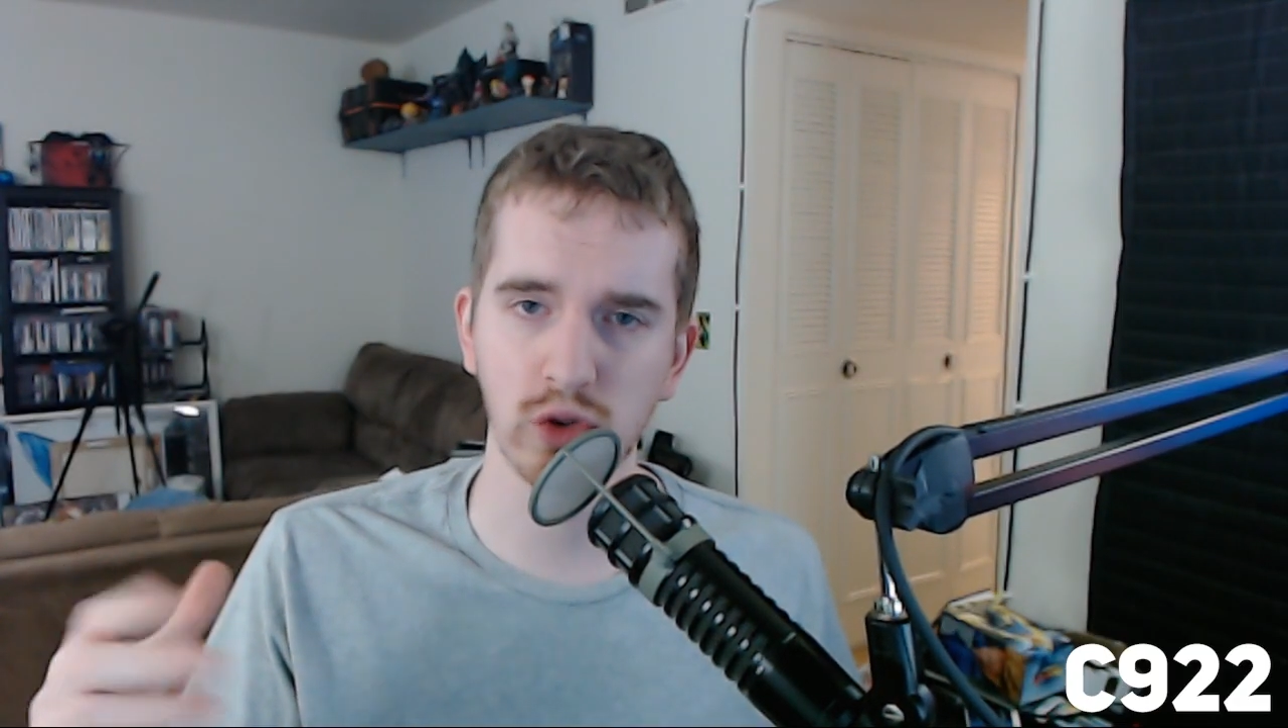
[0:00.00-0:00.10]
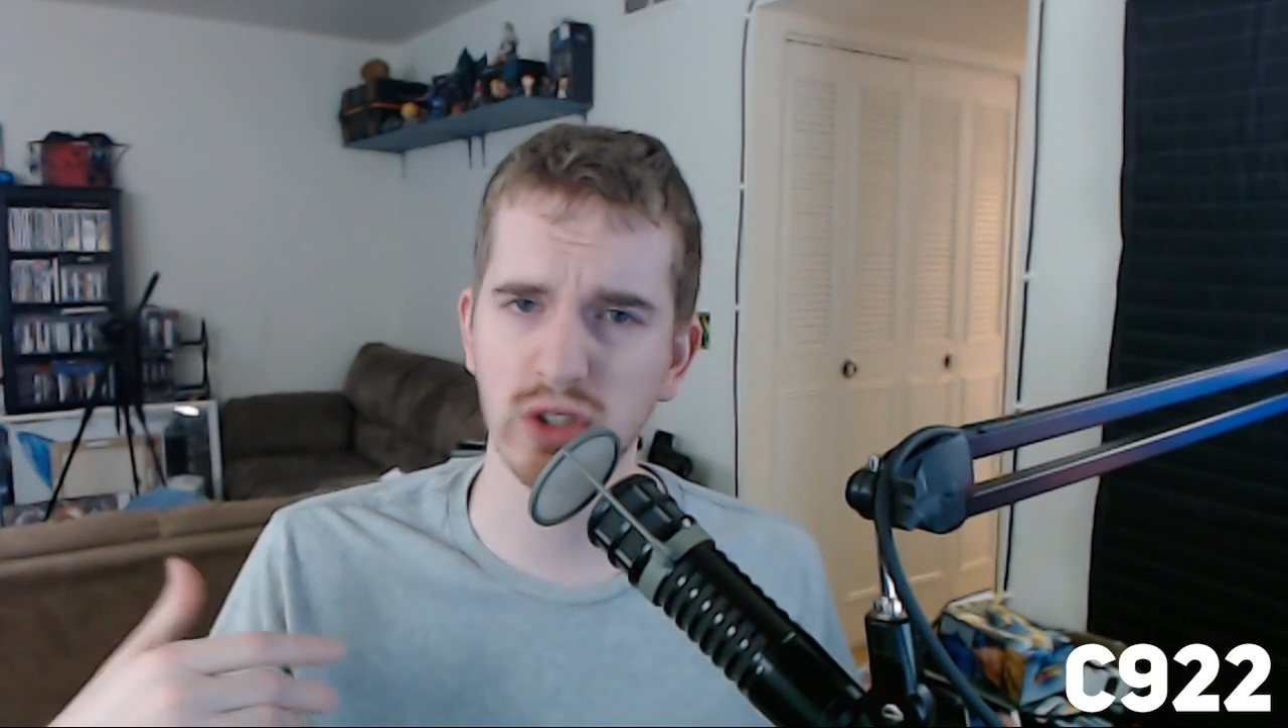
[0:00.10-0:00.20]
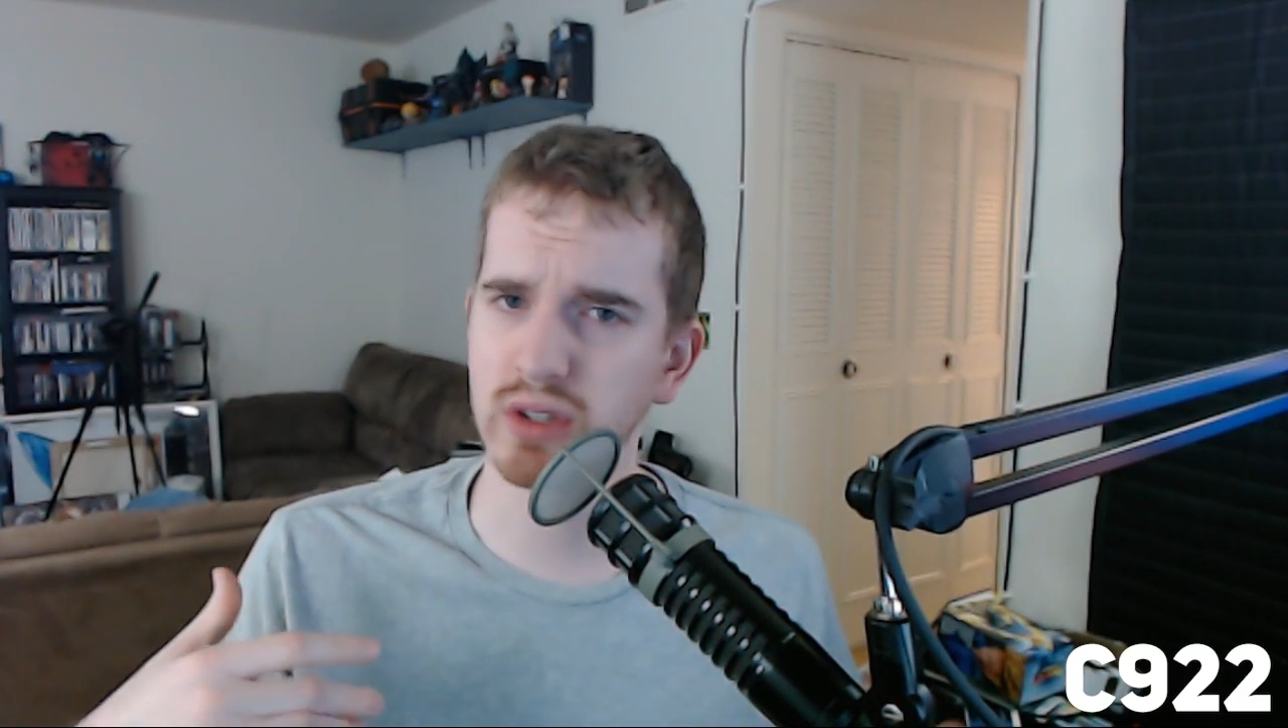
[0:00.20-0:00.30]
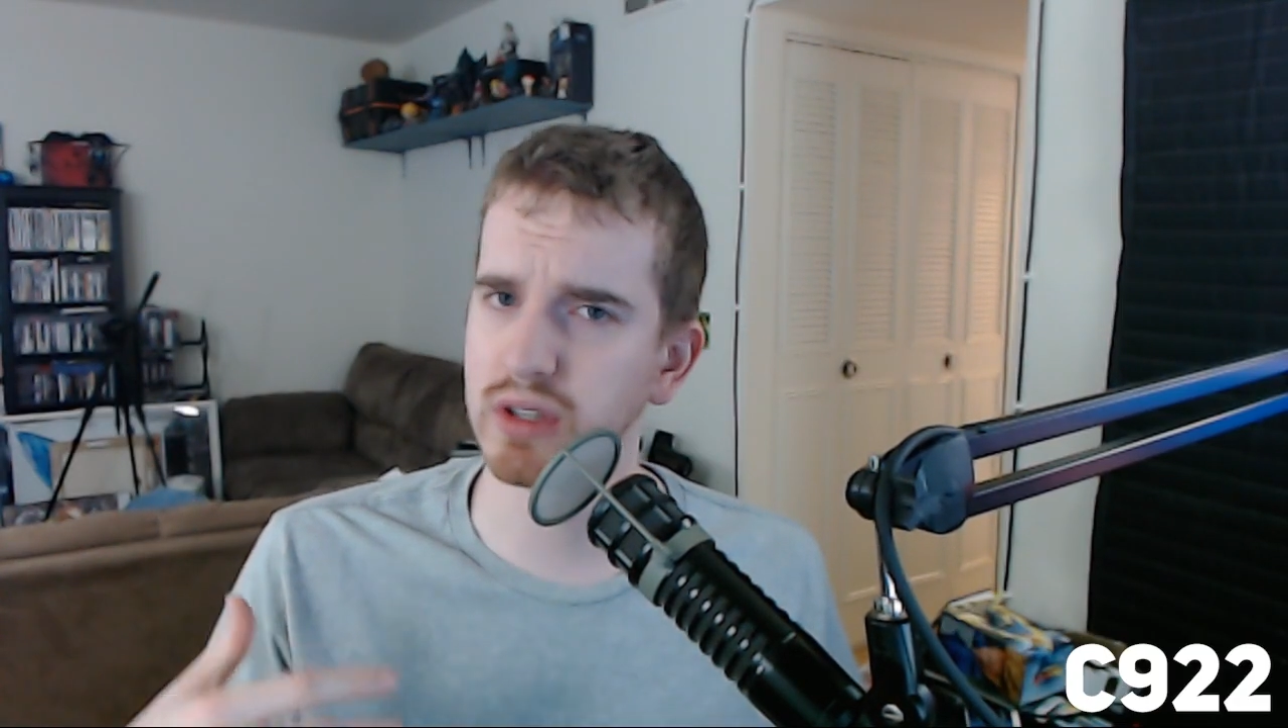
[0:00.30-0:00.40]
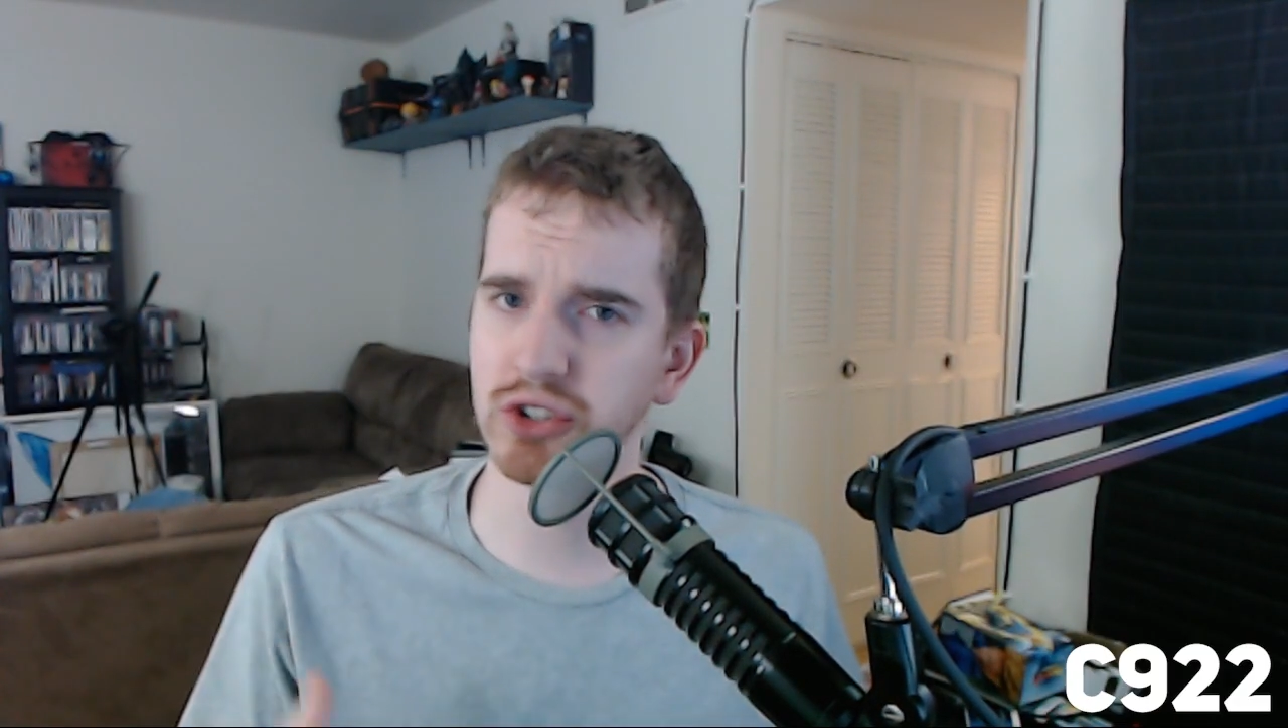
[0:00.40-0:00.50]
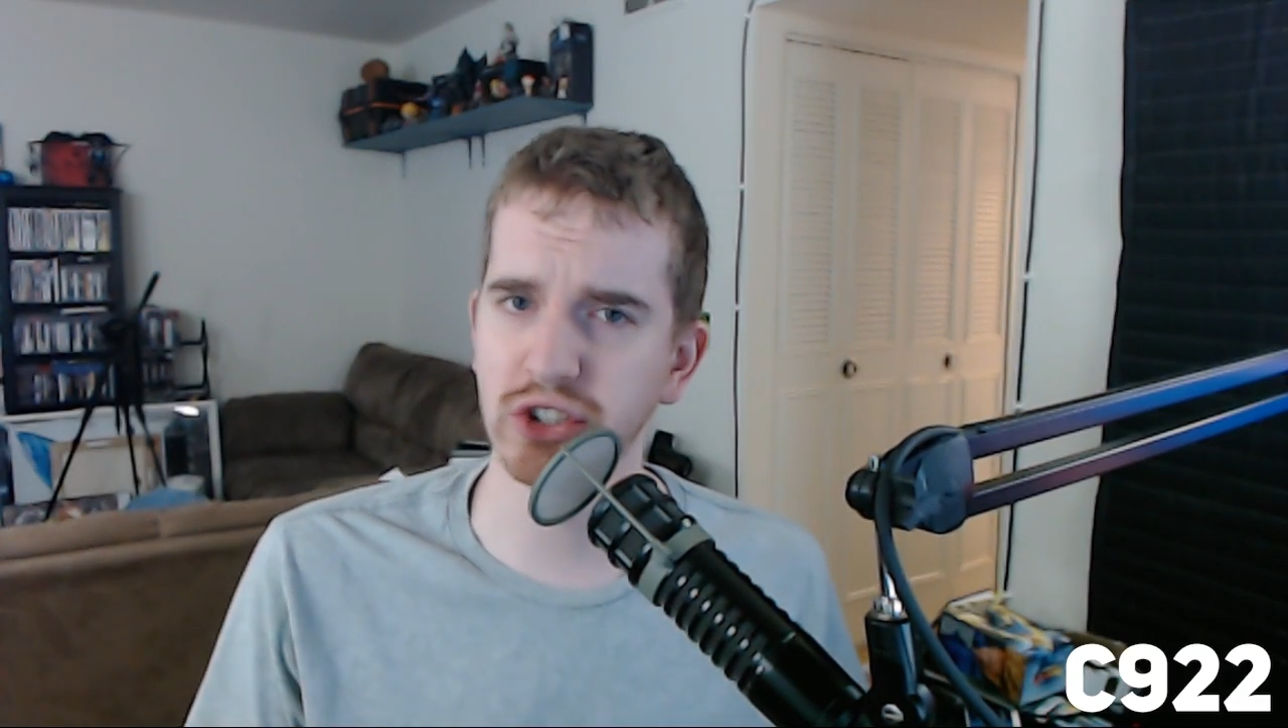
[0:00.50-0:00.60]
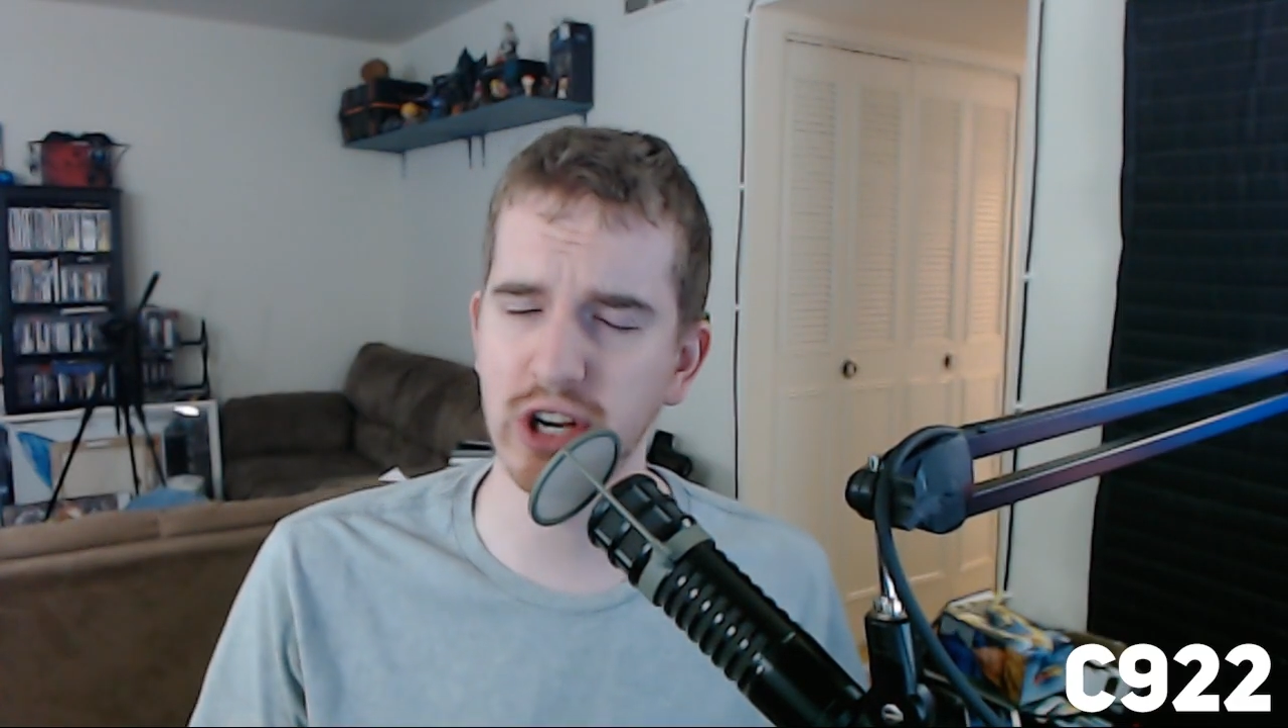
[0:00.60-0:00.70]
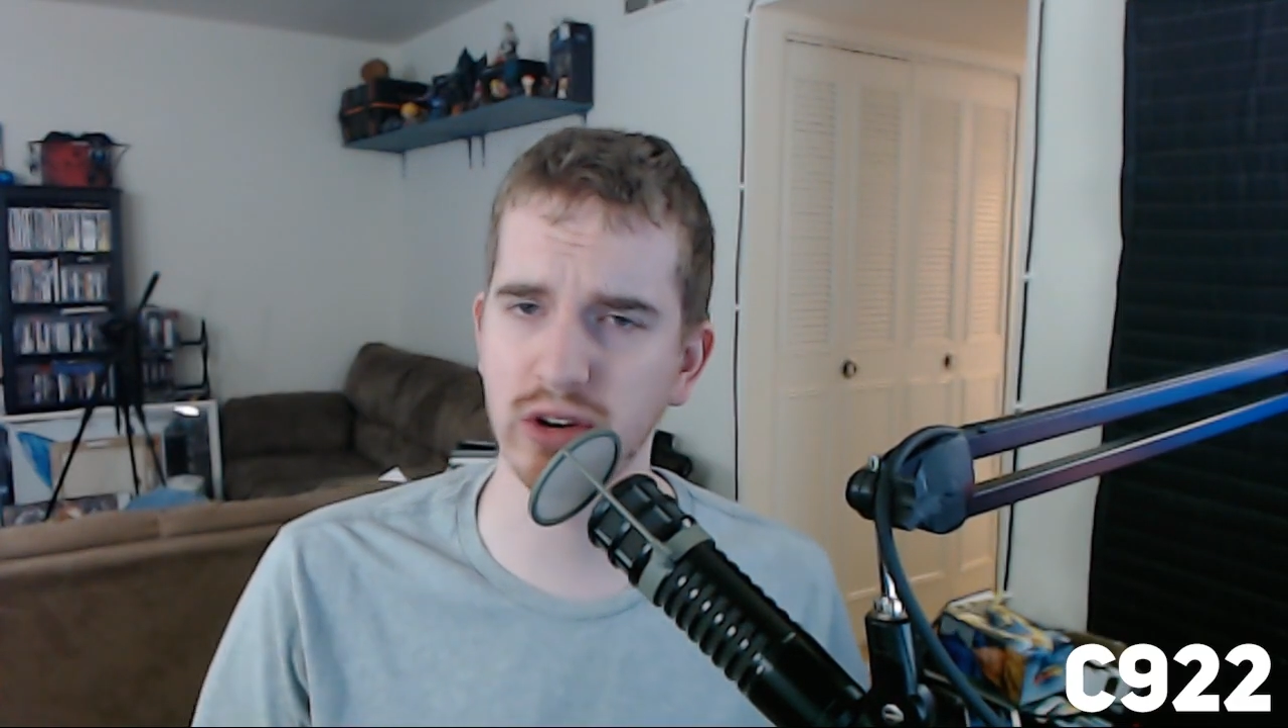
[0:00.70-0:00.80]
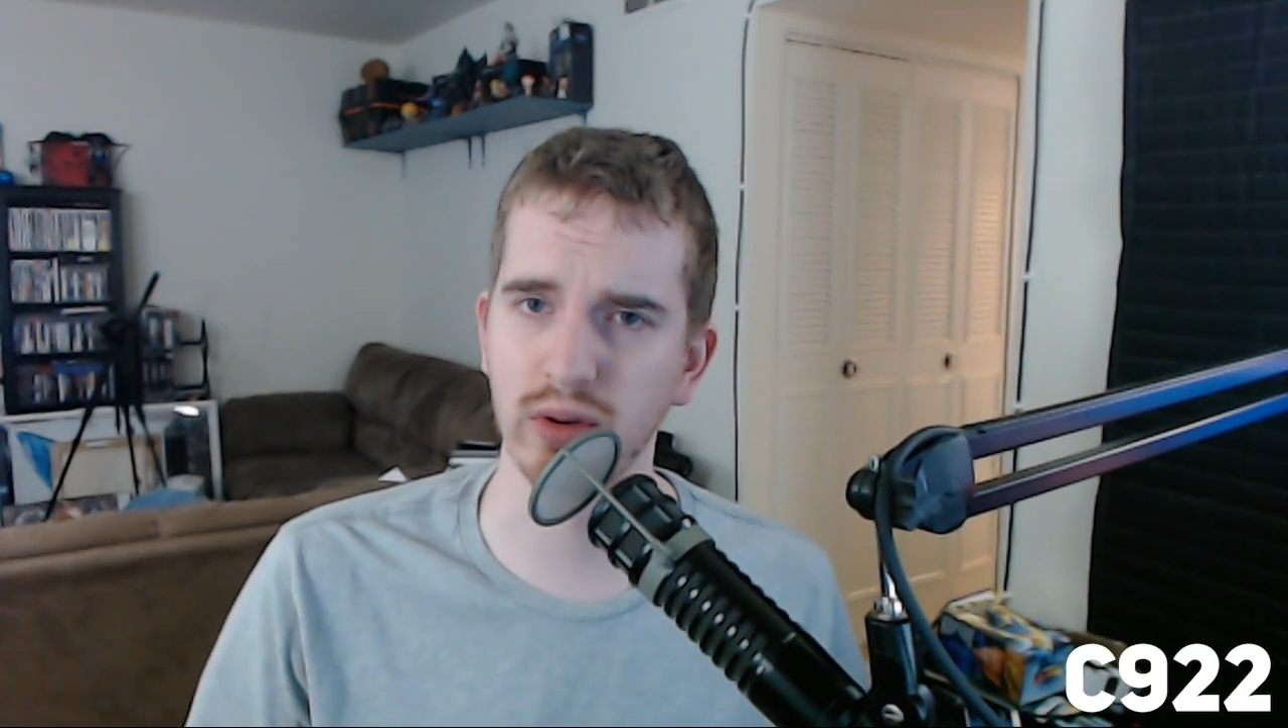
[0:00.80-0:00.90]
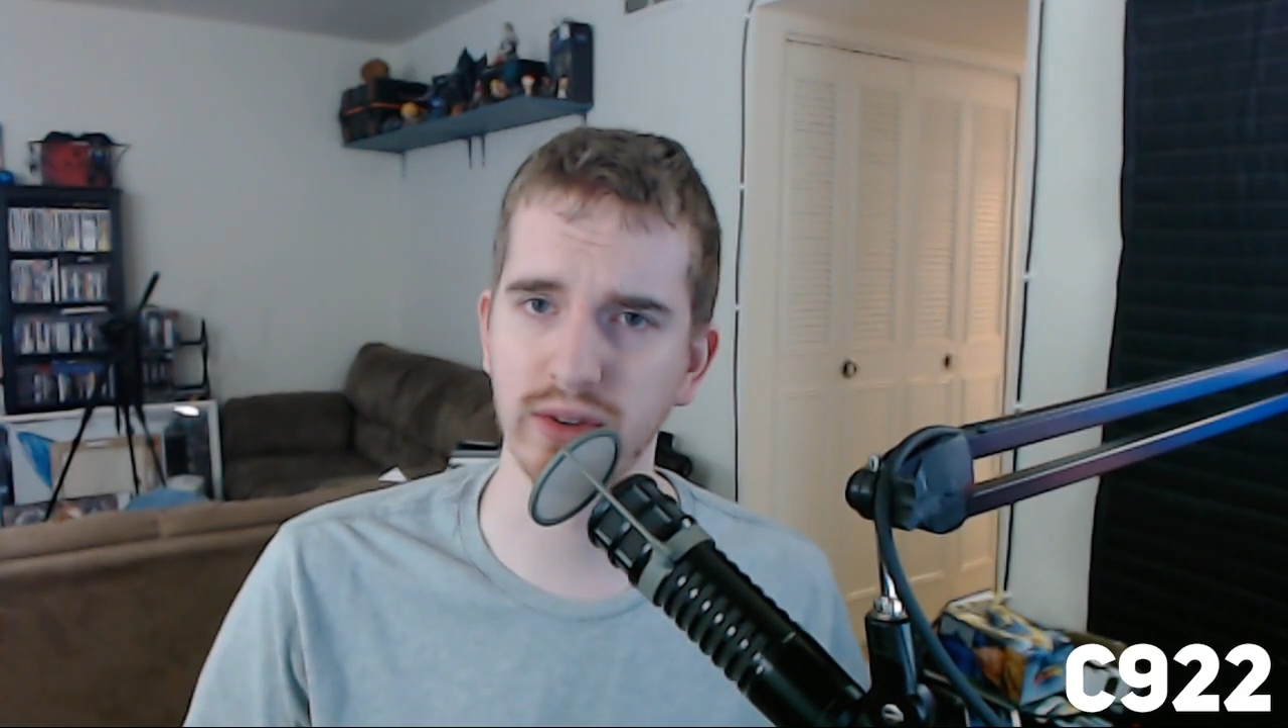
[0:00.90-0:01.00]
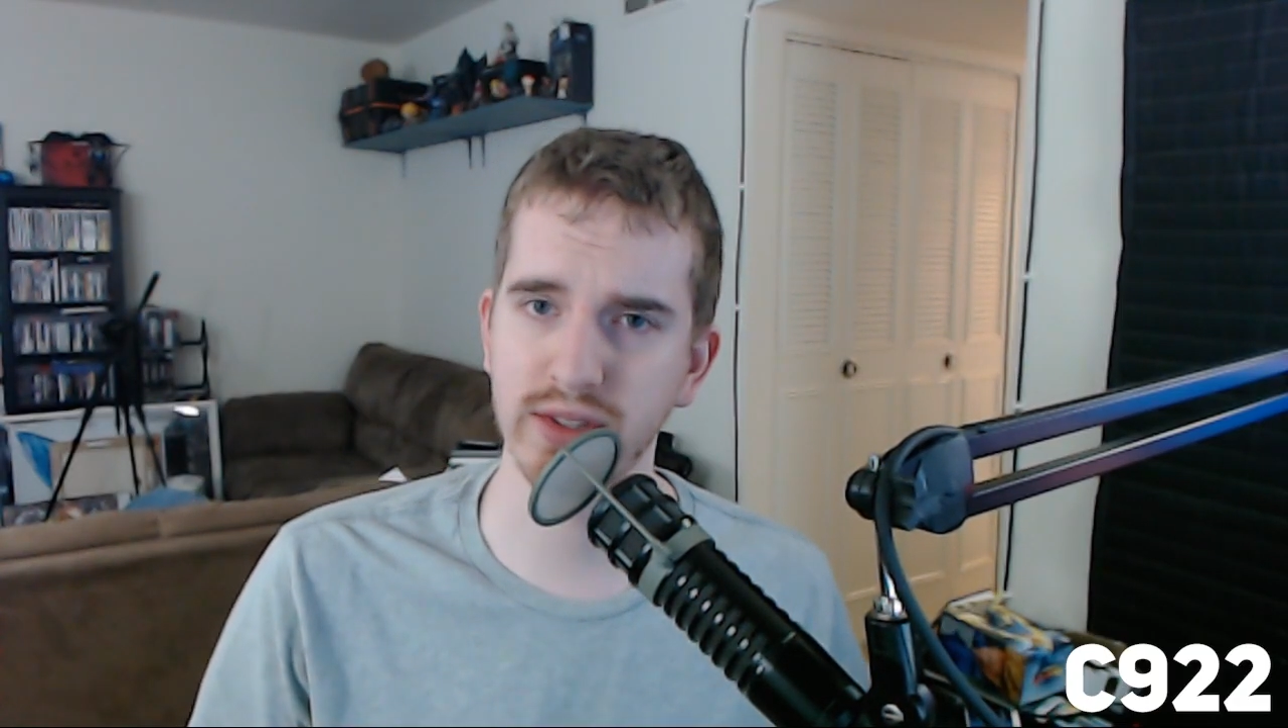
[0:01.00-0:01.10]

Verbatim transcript: just in general.